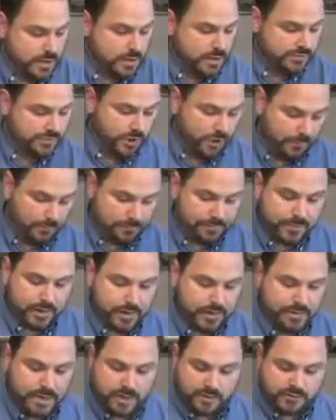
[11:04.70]
So
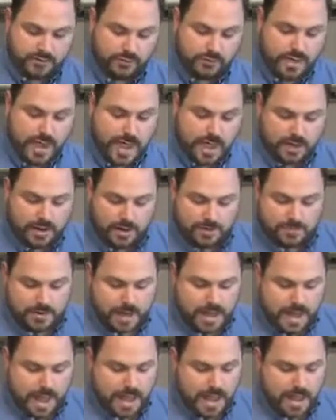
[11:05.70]
then to that, I'm going
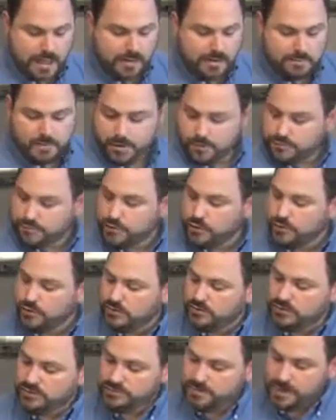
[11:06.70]
to add about
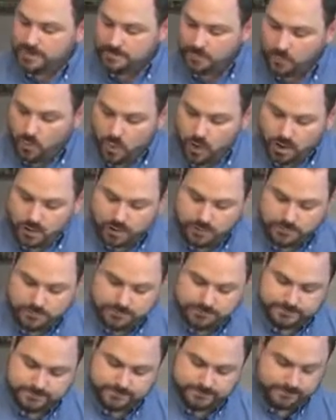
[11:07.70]
3/4 cup of water.
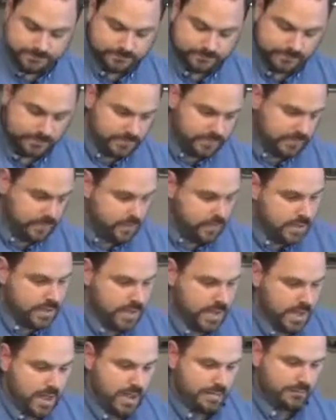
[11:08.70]

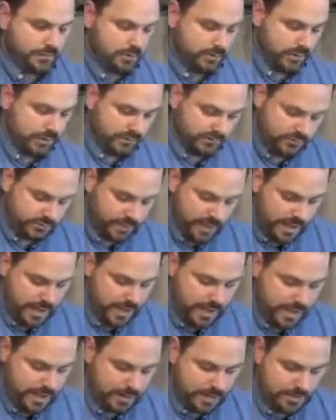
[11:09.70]
I'm going to
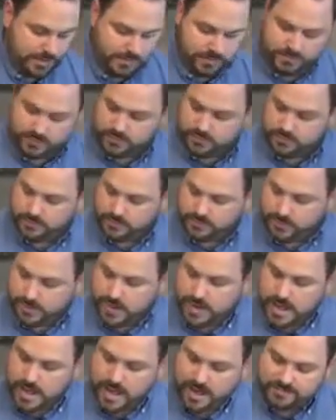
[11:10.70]
add
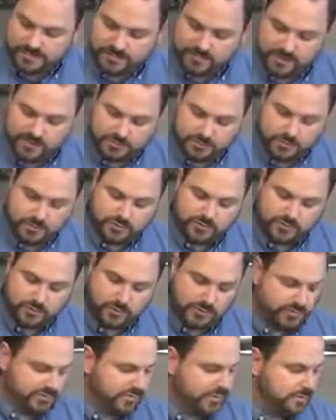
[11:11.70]
half a teaspoon or
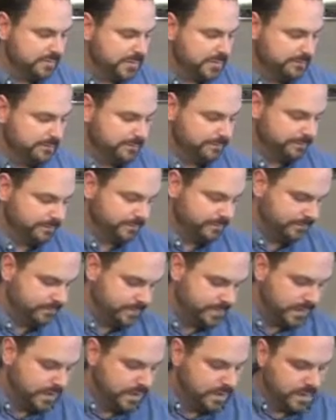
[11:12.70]
so of cinnamon,
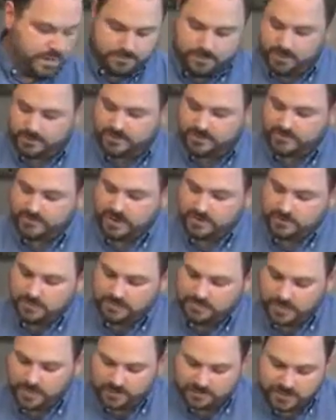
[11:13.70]
about the same
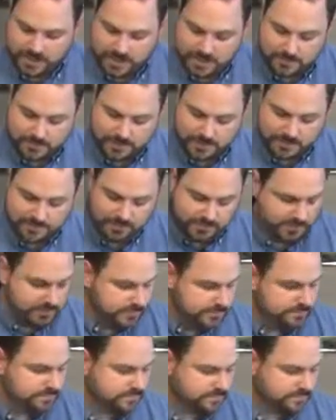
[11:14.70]
of our thyme leaves.